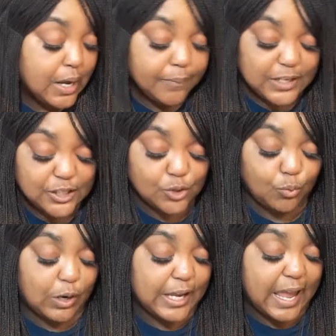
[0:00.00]
This is
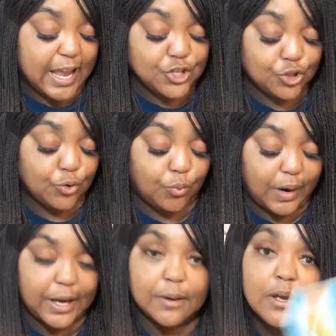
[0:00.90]
one that had you to
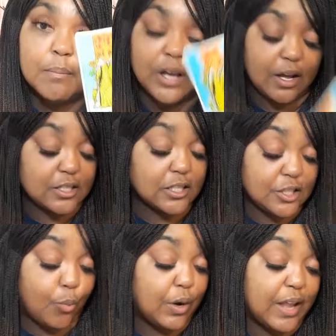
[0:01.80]
wait because of
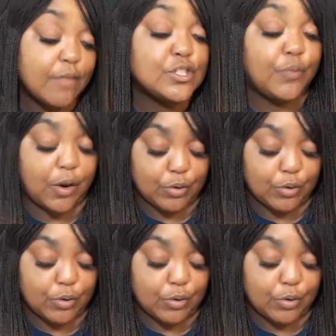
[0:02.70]
someone they was very